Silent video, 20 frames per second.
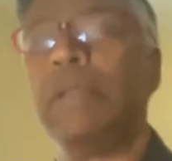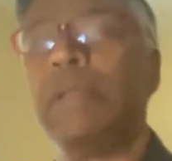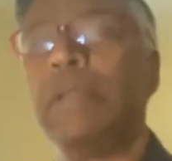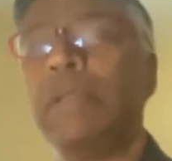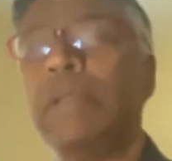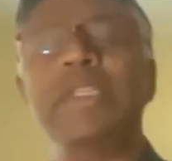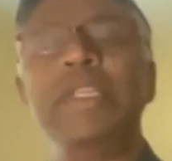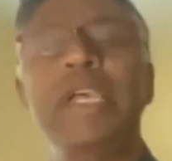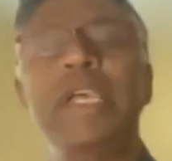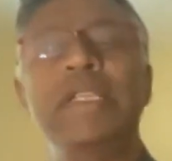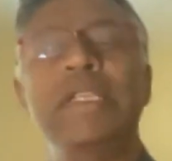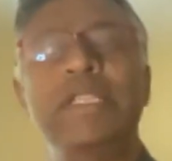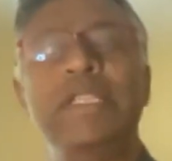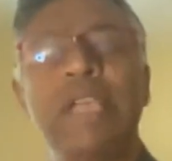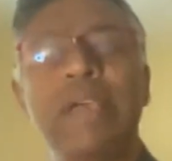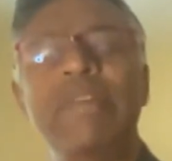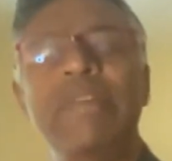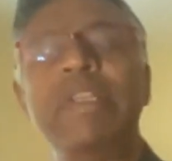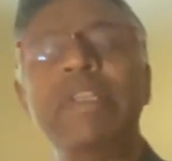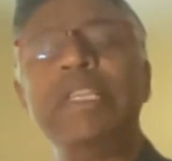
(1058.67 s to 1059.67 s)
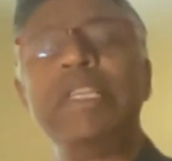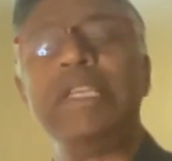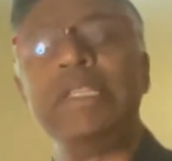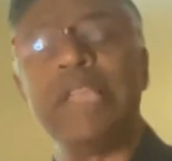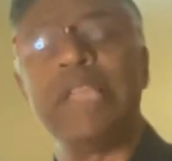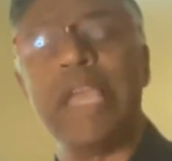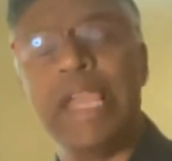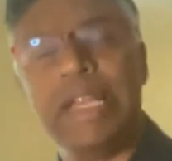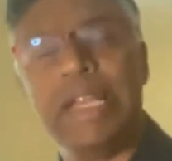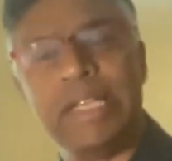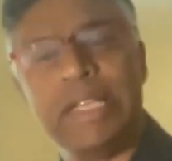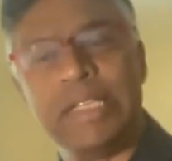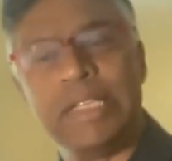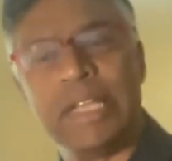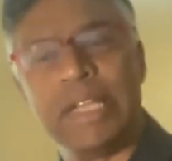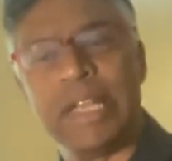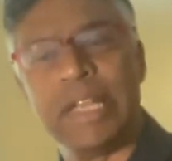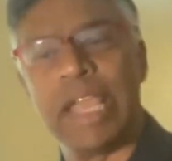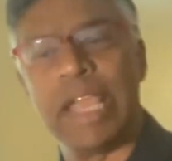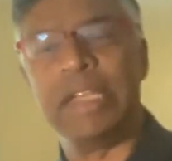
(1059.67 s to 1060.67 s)
you can say, 70s, 80s,
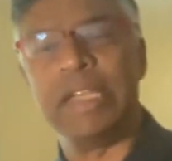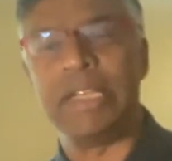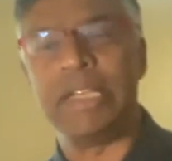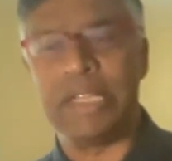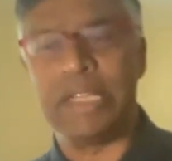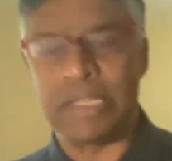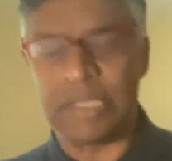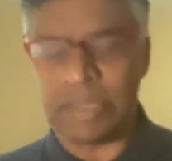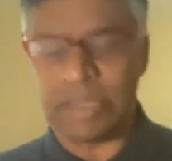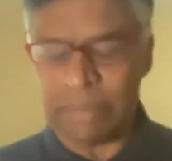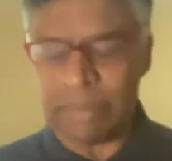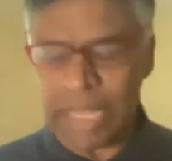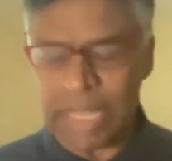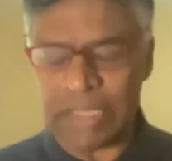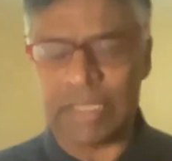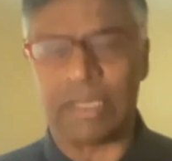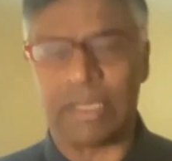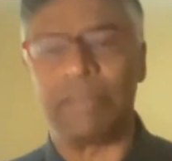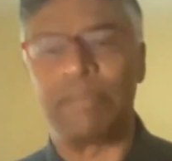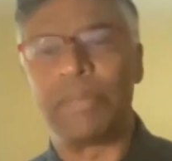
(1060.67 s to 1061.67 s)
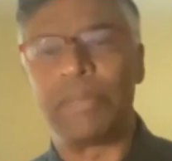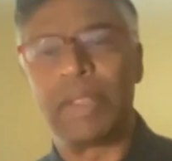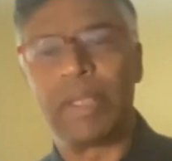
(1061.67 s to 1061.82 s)
and 90s. That's a,